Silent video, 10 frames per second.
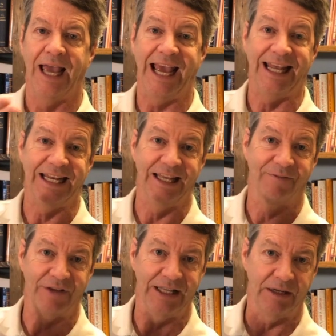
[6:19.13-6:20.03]
And
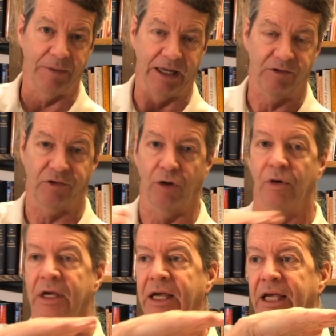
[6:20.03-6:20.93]
if any man. So
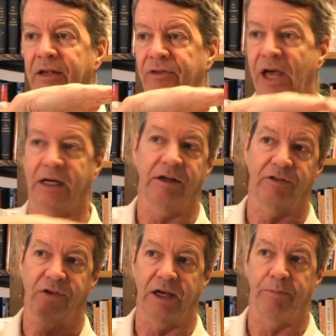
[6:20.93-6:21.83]
he's not going to
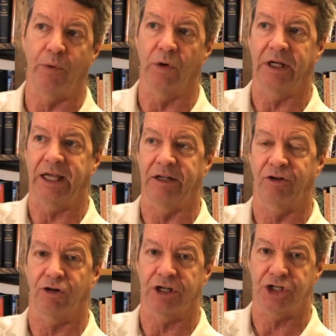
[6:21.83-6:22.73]
say a born again
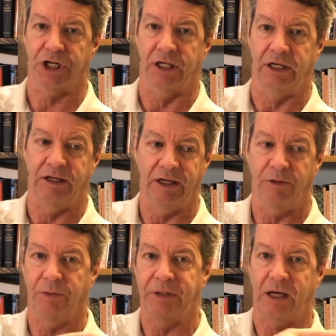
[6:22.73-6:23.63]
Christian. He, he
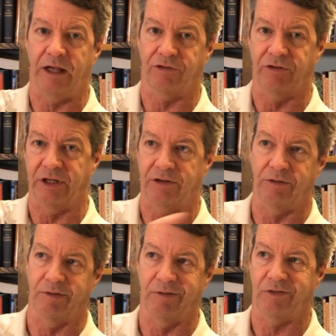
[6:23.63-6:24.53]
would be
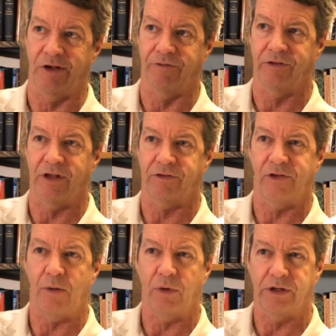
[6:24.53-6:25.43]
contradicting himself. And that's
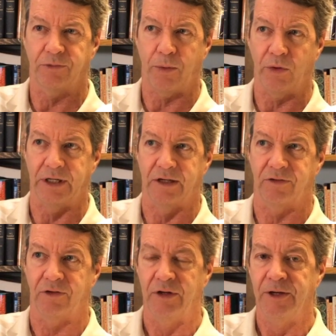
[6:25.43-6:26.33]
not what his point
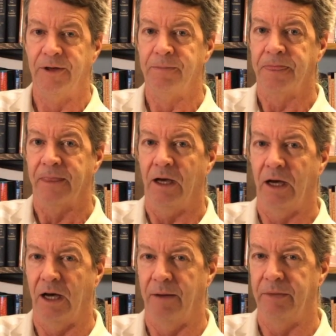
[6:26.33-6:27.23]
is.
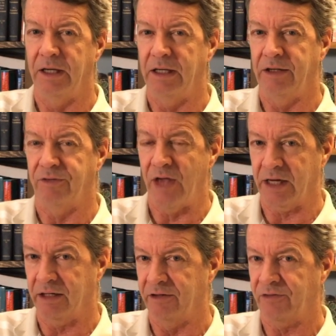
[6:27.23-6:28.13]
Um, he's
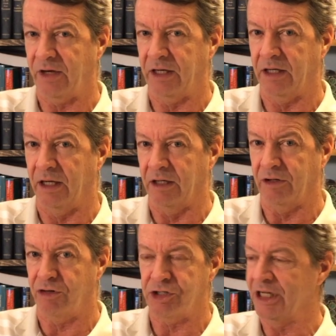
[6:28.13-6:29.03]
not going to say a, a,
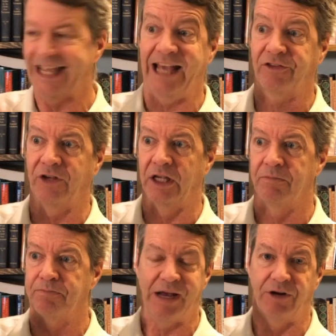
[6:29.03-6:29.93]
Christian can't
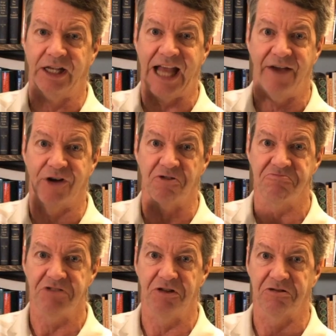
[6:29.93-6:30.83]
sin, period, ever.
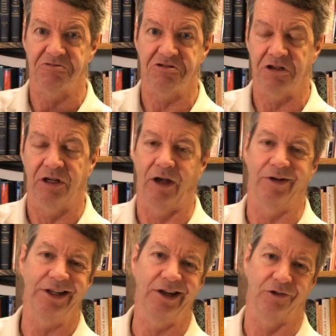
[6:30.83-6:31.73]
You're, you know,
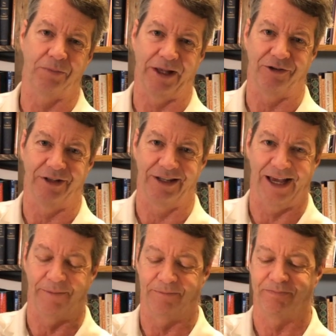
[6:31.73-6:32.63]
he knows better than that.